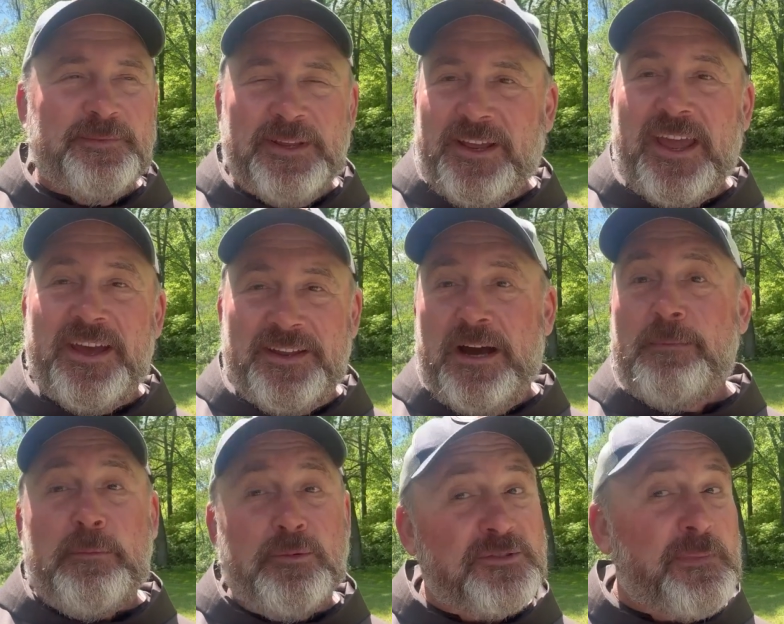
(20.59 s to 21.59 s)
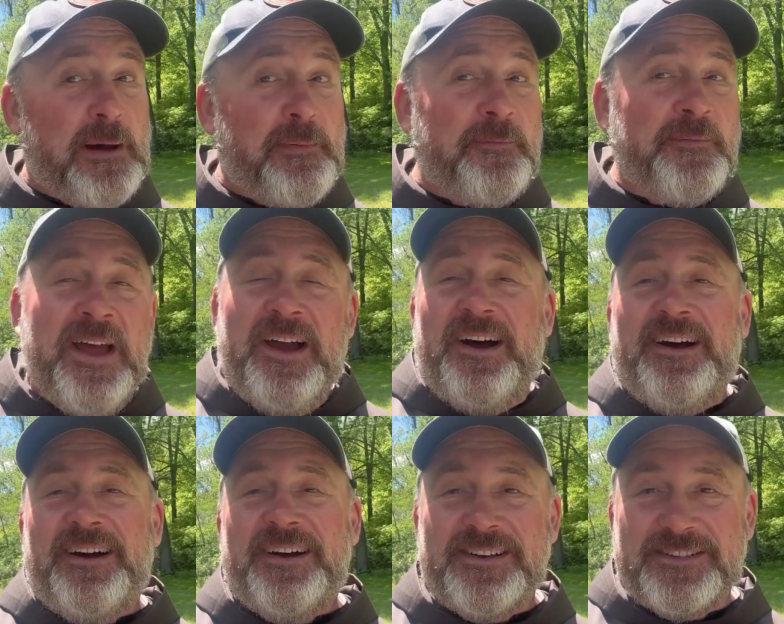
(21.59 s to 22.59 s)
again, Habemus Papam.
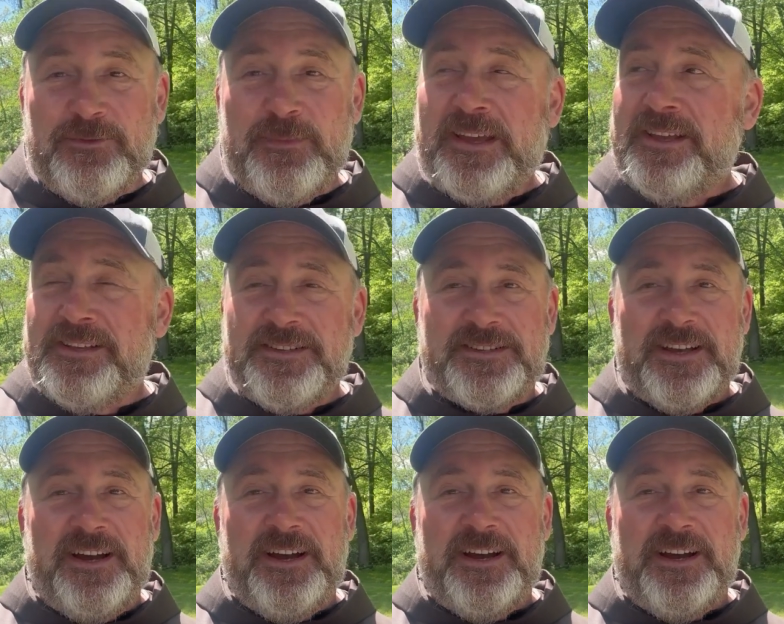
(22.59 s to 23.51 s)
So may his